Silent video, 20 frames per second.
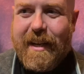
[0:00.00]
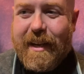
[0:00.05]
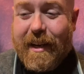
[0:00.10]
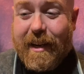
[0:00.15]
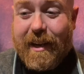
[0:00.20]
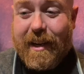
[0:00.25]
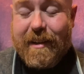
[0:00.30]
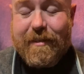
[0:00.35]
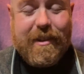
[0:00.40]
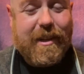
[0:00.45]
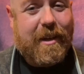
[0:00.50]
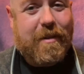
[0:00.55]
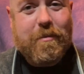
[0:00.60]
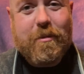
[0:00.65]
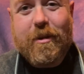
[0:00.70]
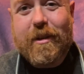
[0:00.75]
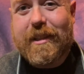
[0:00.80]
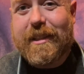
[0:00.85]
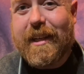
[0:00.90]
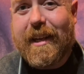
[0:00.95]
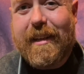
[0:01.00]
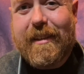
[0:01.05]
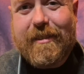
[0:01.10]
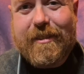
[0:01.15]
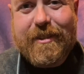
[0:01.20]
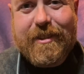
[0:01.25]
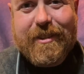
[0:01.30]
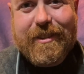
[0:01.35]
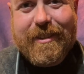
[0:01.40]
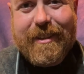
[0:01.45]
I've got more
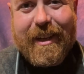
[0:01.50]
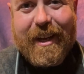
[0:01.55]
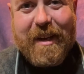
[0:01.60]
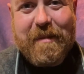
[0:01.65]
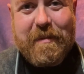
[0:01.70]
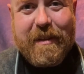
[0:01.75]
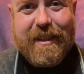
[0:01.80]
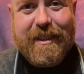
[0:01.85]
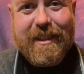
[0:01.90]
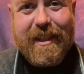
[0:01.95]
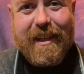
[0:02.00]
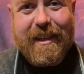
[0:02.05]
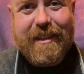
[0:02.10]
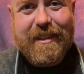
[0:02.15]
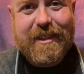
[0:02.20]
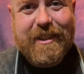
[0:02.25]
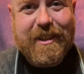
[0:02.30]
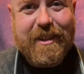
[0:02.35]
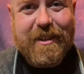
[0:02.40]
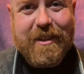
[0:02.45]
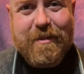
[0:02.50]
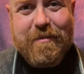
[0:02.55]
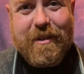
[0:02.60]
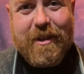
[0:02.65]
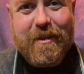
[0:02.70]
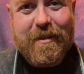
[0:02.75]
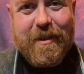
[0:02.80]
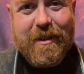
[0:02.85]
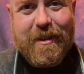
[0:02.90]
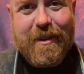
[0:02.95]
titles. I'm excited to share them all
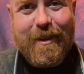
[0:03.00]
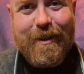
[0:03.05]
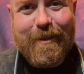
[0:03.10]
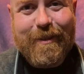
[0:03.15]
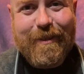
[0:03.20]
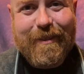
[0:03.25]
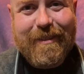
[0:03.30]
with you.